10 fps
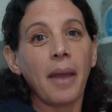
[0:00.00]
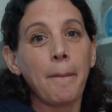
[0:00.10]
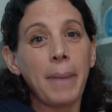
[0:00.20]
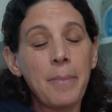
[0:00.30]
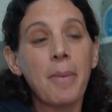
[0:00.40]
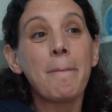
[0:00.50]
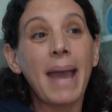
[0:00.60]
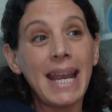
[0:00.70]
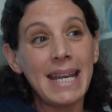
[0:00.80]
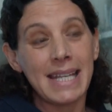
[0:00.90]
People
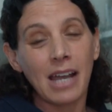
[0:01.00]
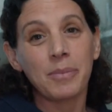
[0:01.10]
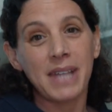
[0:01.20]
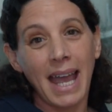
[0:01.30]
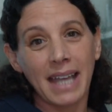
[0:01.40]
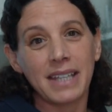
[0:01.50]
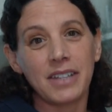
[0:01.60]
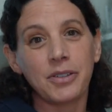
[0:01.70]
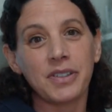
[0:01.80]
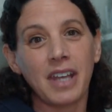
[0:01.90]
may need help to
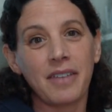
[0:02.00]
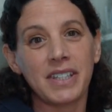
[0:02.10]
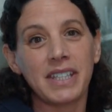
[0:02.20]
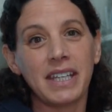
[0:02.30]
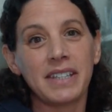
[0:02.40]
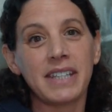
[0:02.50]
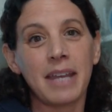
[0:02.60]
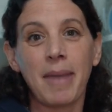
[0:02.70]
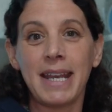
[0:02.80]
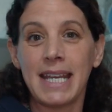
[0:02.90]
access your services. They
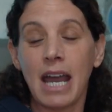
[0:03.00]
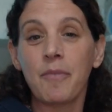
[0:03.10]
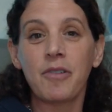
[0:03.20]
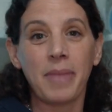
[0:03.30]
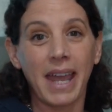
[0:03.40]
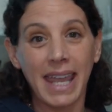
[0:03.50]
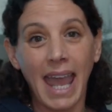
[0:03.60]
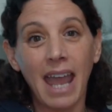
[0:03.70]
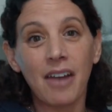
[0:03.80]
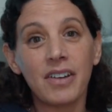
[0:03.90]
may need help from their
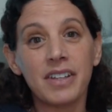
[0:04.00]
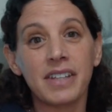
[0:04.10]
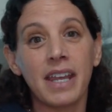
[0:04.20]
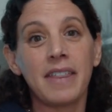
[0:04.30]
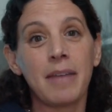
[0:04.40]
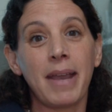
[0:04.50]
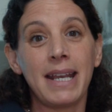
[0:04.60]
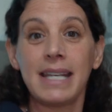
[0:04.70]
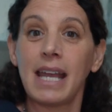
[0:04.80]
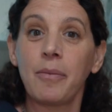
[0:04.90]
carers. They may
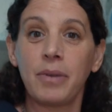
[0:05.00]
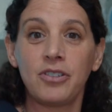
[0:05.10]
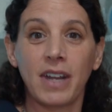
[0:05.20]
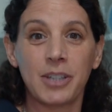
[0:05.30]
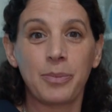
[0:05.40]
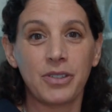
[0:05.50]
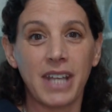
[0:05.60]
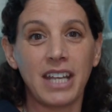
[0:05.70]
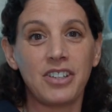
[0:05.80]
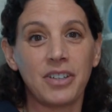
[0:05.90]
need help in
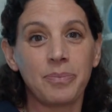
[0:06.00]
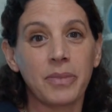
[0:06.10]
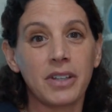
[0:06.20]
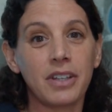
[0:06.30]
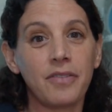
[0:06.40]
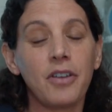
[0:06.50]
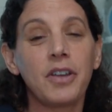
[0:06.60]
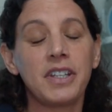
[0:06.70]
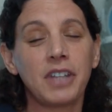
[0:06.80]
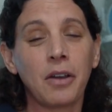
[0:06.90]
transportation. So
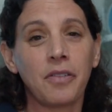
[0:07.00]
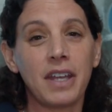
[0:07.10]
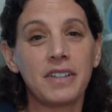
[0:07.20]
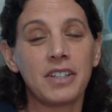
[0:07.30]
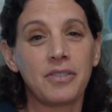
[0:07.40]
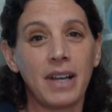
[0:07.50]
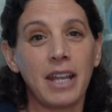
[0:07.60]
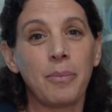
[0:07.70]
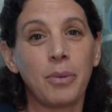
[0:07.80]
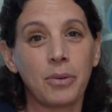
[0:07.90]
focusing on this is really
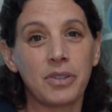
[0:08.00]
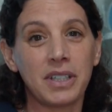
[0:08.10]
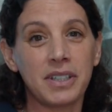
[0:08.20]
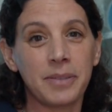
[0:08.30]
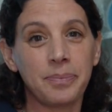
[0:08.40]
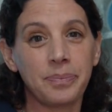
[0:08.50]
important.